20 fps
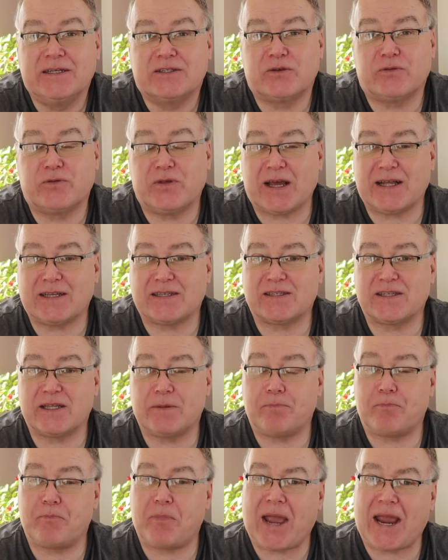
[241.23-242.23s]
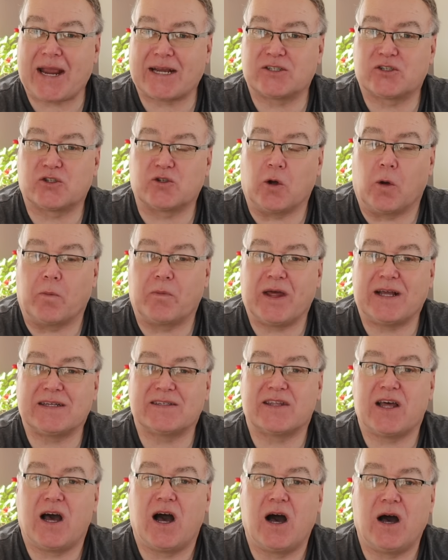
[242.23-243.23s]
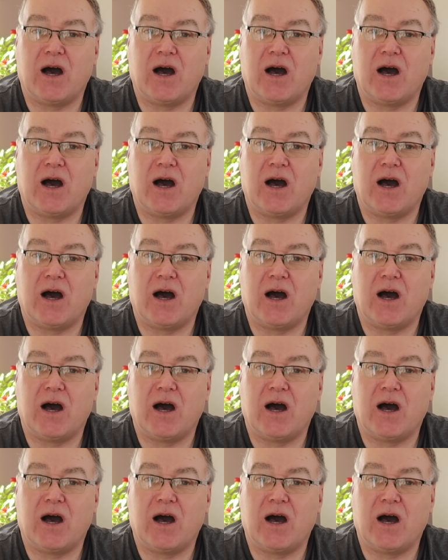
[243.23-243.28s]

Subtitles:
So that's the backstop, that's the